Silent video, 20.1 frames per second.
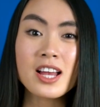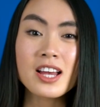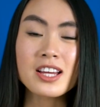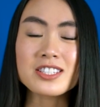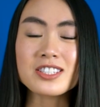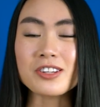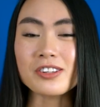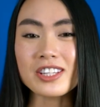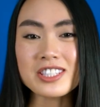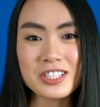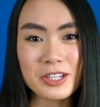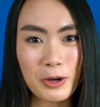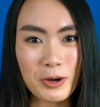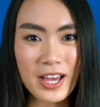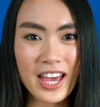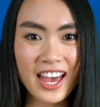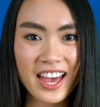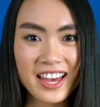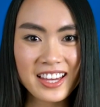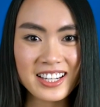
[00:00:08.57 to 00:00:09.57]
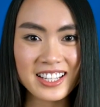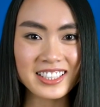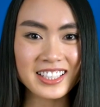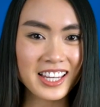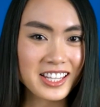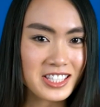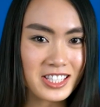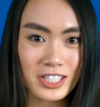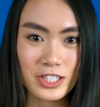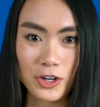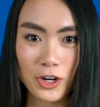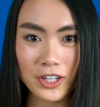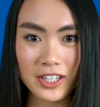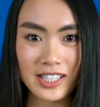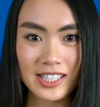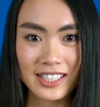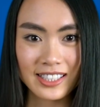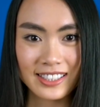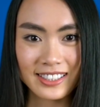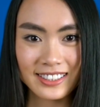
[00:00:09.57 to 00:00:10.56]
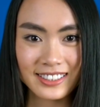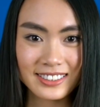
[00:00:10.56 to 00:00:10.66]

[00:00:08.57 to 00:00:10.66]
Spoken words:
So let's go ahead and get started.